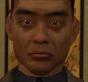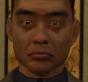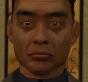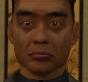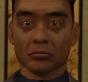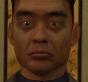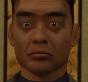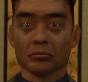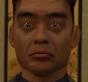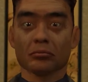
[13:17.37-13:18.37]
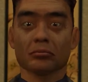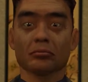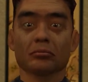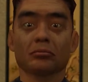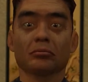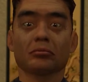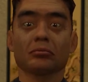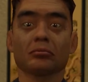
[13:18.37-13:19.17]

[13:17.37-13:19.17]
[no speech]